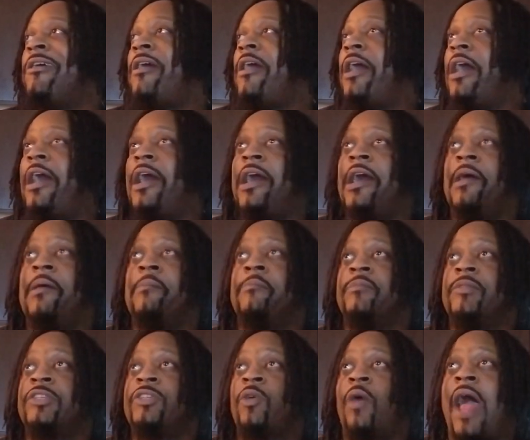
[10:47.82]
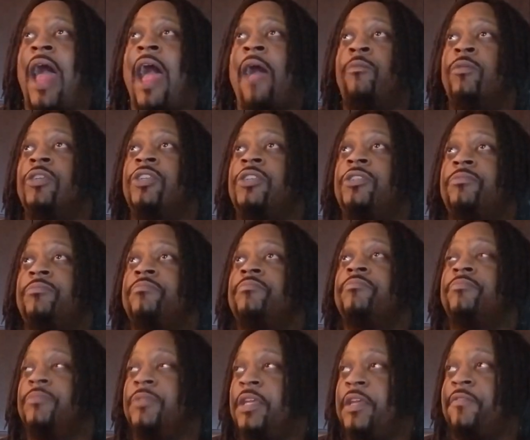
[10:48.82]
So I would,
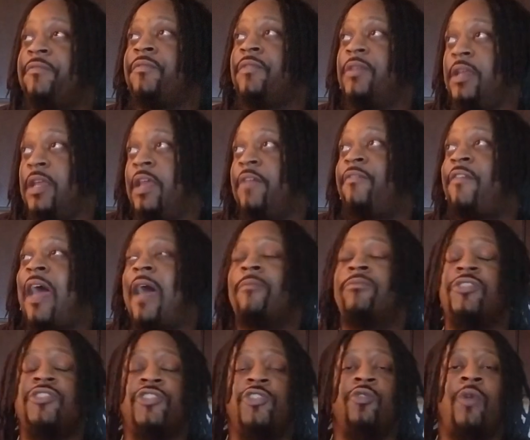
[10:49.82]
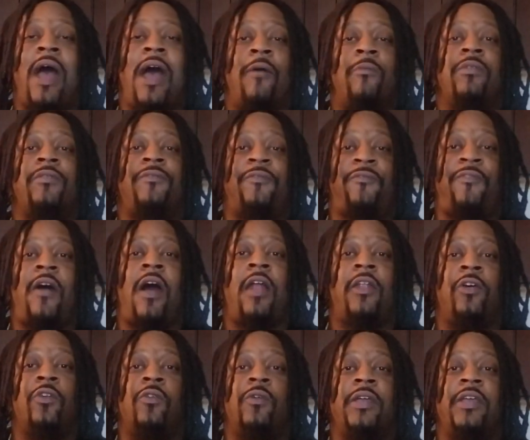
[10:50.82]
if I was you, I would
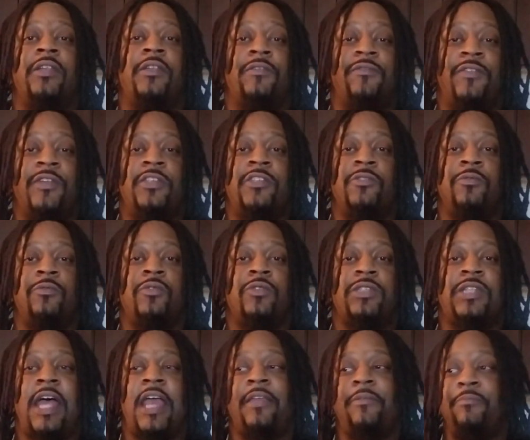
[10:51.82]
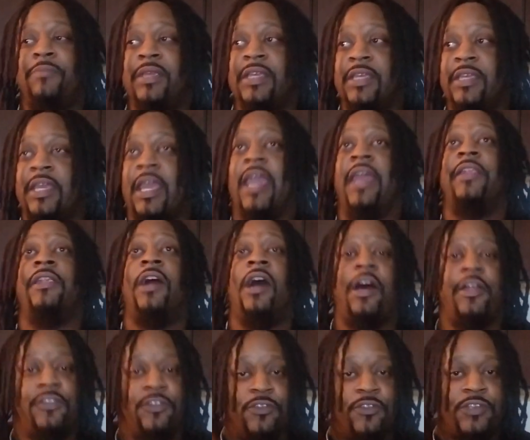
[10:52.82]
follow individuals like me and
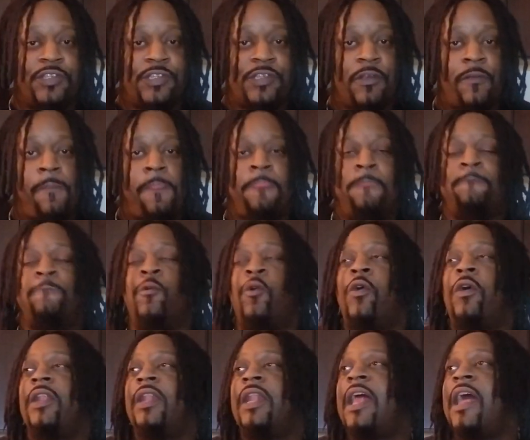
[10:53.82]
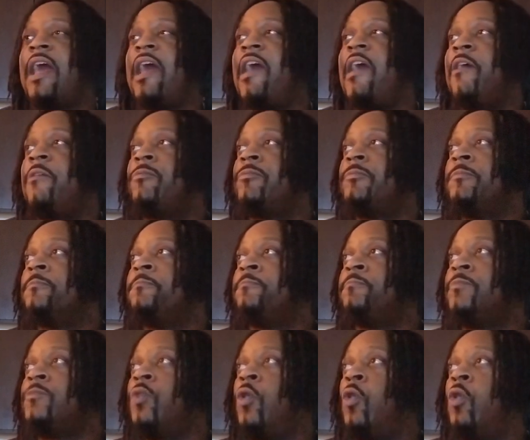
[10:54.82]
others online,
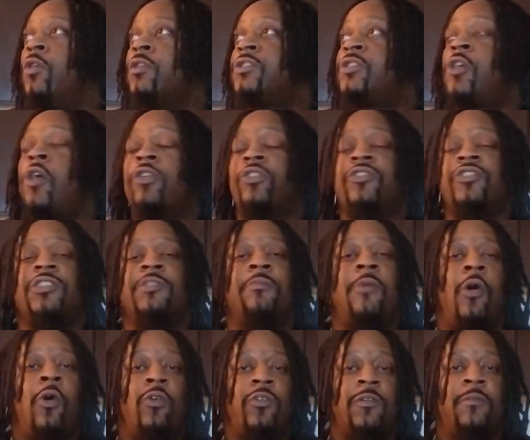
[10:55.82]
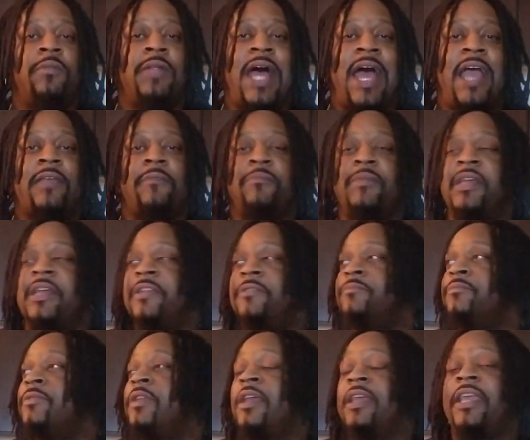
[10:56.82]
or talk to some older black men.
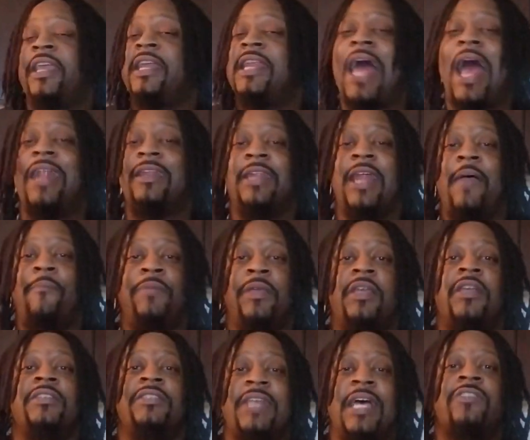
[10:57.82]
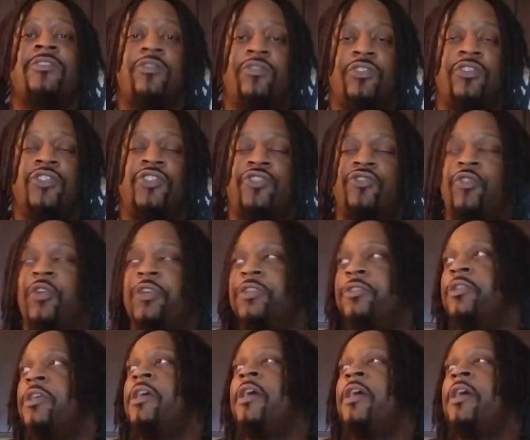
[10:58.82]
Get out of that, because that's going to destroy you.